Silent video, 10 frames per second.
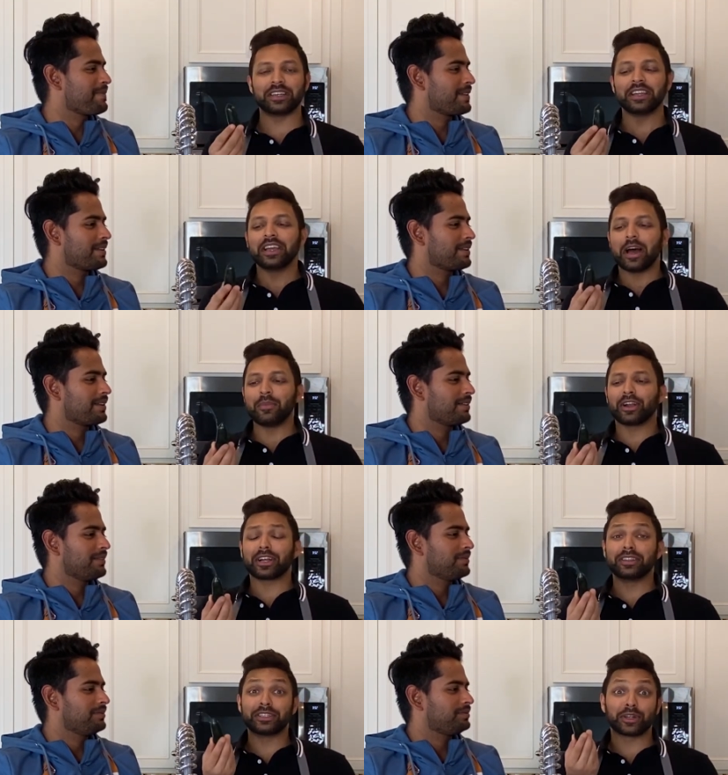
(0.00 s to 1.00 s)
Speaker 1: In
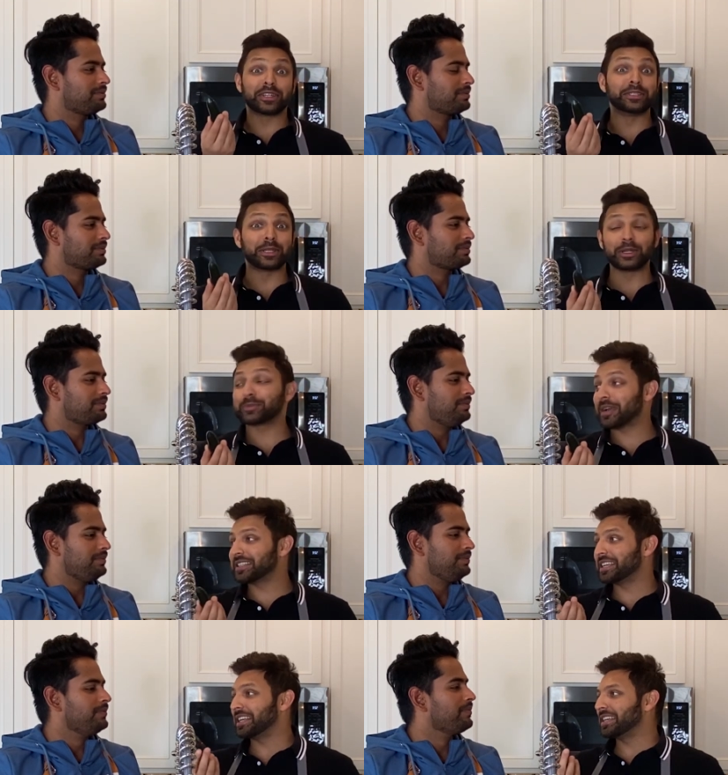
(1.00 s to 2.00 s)
America, these are considered
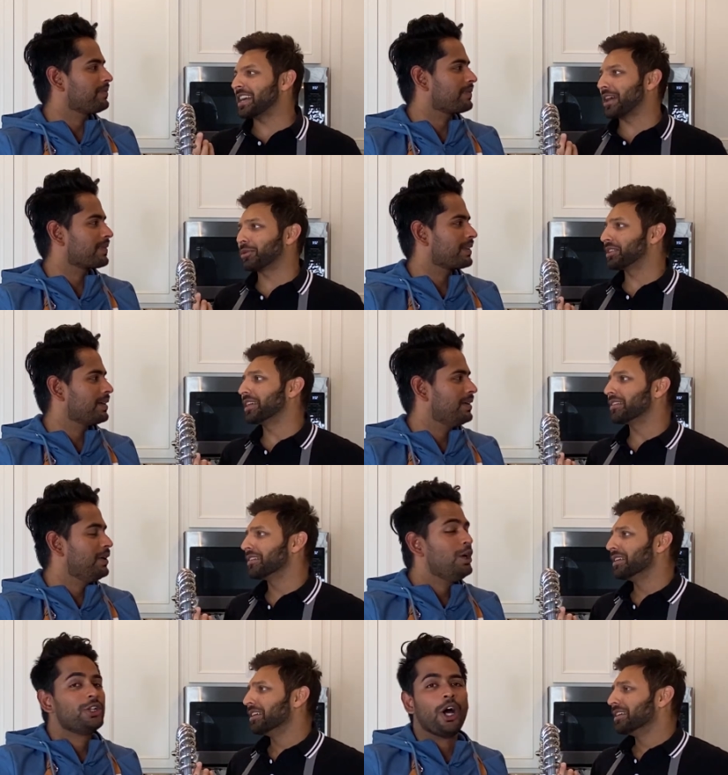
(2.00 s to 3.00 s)
spicy. In India, I don't think.
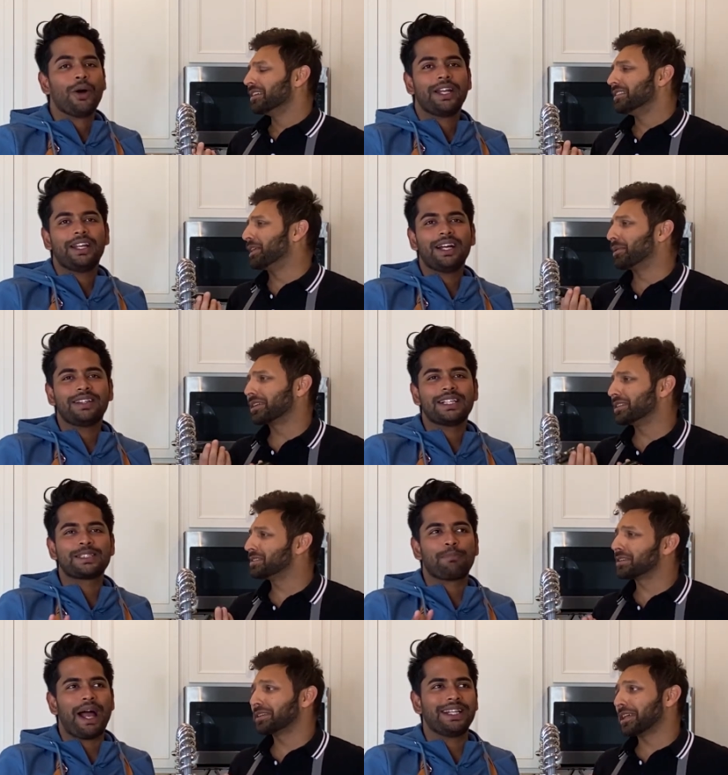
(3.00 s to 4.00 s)
No, in India, the
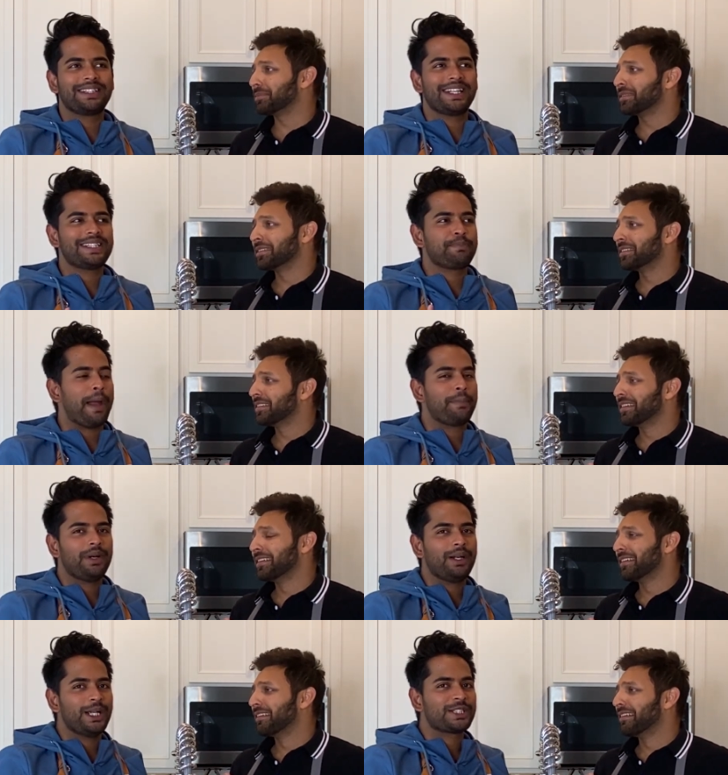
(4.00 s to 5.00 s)
spiciest them.
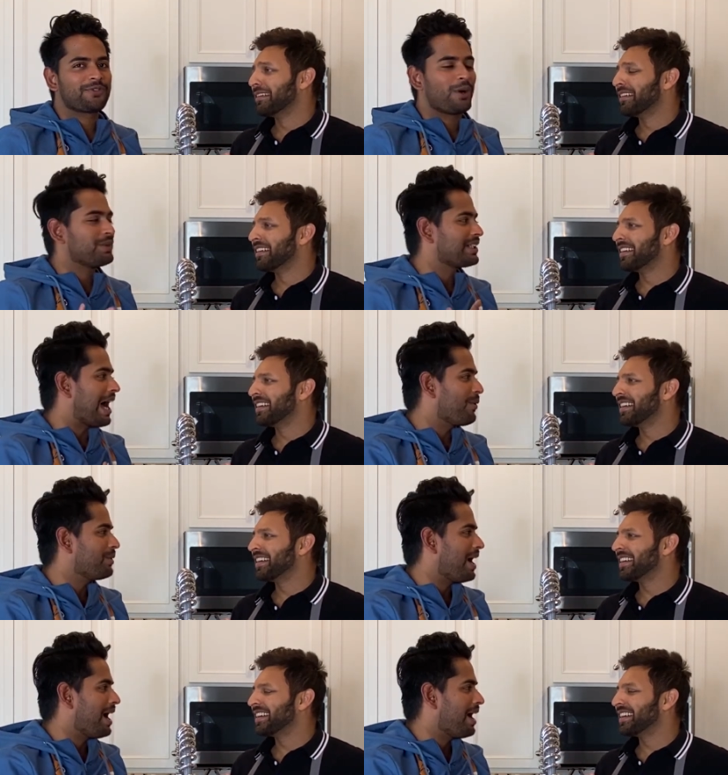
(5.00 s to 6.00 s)
pepper is from the town,
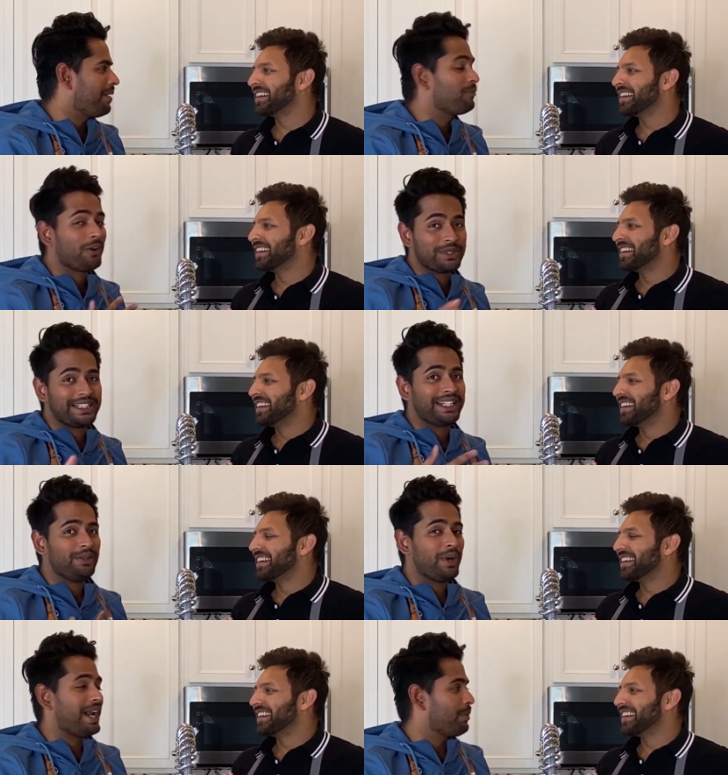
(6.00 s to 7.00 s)
Speaker 2: uh, from the city
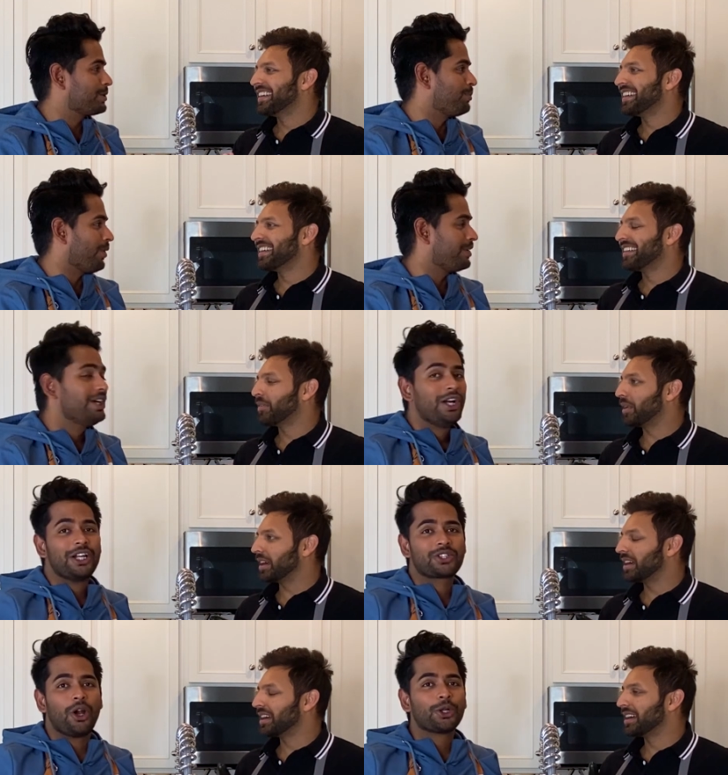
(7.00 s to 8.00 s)
where I was born. Where?
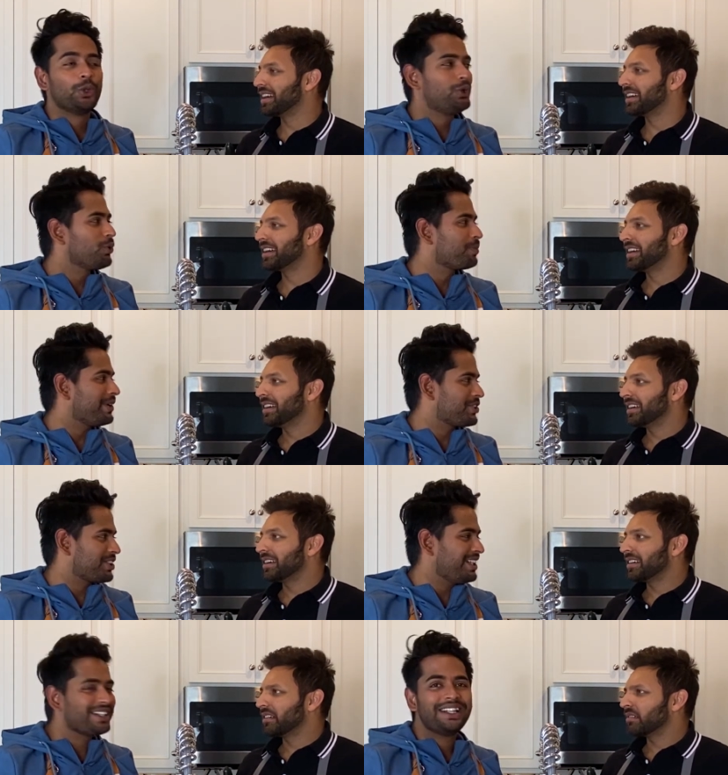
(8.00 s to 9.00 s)
It's called Guntur
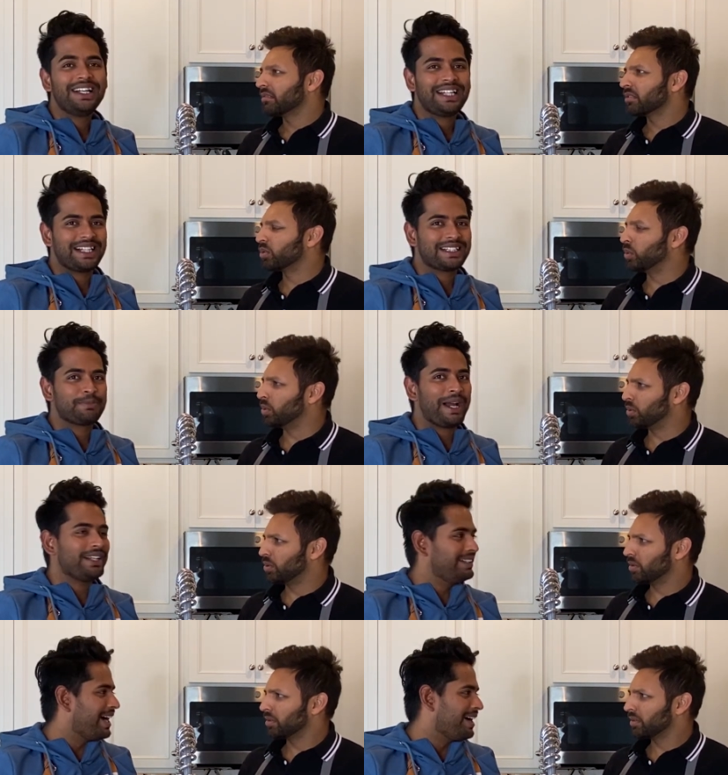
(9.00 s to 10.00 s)
Mirchi. That's a spice.
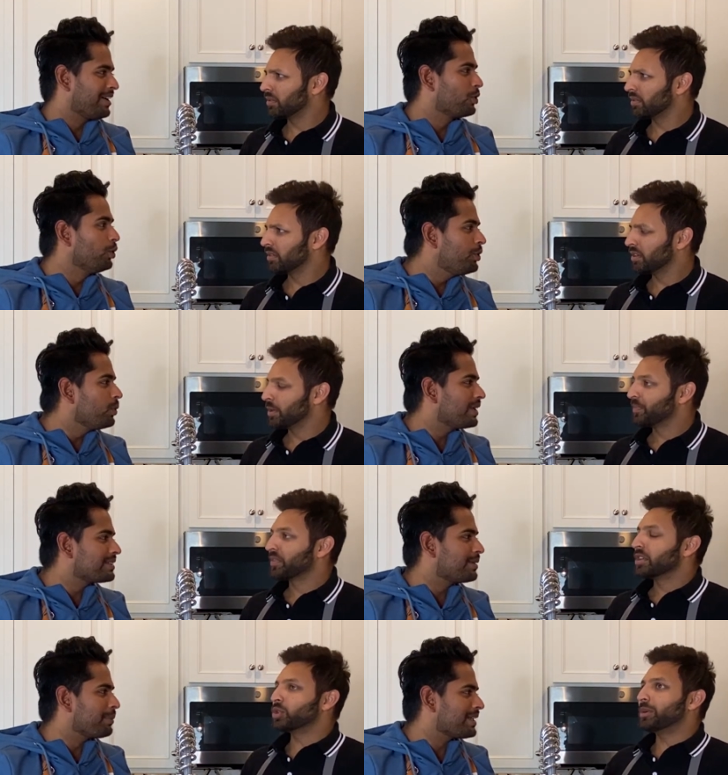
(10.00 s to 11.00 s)
Yeah, Guntur is
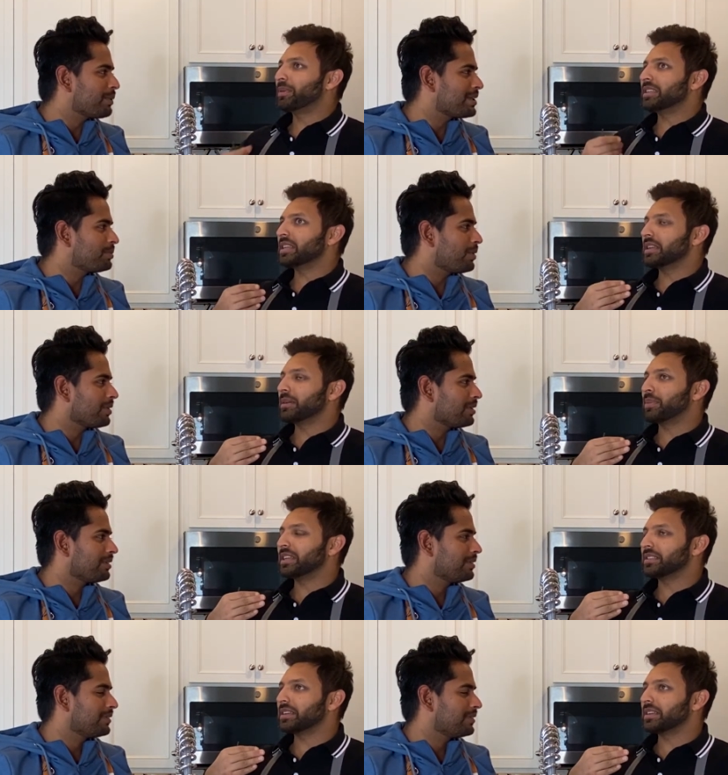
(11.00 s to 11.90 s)
Speaker 1: the. So, place but is it but is